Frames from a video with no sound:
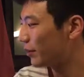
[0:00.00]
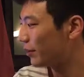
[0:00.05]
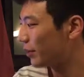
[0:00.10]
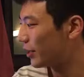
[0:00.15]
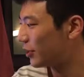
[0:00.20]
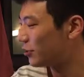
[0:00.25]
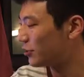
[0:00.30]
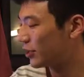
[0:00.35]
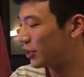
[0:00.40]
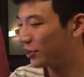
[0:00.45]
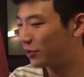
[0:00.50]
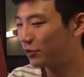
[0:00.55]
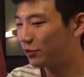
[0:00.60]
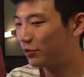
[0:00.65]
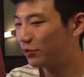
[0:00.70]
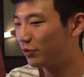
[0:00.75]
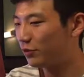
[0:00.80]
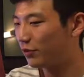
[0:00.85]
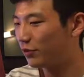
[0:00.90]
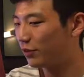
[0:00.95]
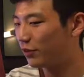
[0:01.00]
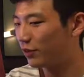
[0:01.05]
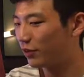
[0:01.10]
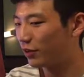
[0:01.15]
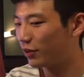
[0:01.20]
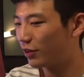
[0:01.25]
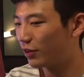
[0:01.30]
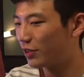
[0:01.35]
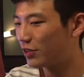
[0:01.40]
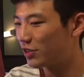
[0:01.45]
They try to
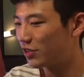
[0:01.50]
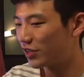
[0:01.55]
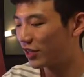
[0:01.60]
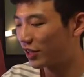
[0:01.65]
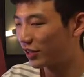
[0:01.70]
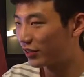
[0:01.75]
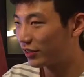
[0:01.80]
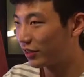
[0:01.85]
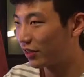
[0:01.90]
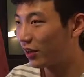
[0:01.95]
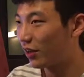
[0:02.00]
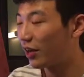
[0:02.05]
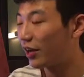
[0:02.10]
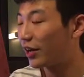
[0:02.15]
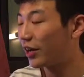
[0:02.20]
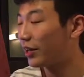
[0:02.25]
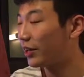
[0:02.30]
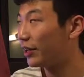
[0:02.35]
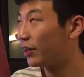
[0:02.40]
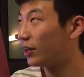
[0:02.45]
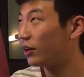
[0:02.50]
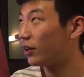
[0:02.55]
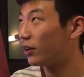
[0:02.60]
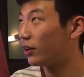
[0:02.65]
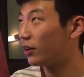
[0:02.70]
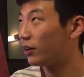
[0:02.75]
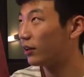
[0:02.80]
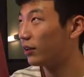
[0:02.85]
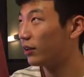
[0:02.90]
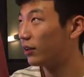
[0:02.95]
inject
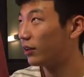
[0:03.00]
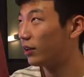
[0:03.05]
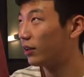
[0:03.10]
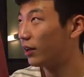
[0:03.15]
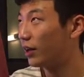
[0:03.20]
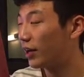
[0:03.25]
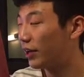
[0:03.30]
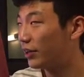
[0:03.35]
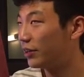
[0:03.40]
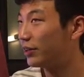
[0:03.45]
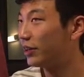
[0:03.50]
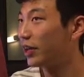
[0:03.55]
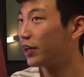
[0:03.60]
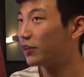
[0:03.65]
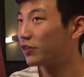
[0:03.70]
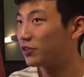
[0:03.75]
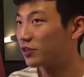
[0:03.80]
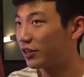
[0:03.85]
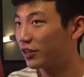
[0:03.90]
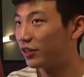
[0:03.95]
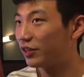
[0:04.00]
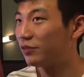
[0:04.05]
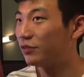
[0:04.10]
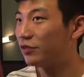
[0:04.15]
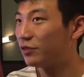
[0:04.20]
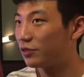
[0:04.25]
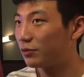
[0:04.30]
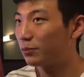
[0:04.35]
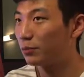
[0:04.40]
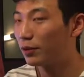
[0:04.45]
highly energetic
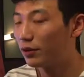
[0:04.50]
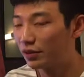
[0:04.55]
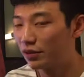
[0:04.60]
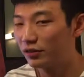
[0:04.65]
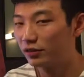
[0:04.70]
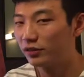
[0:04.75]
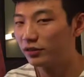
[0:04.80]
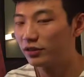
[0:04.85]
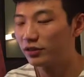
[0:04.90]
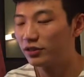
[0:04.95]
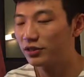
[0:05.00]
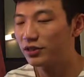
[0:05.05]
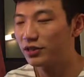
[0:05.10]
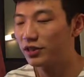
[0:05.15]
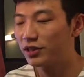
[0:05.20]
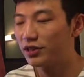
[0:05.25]
fusion particles such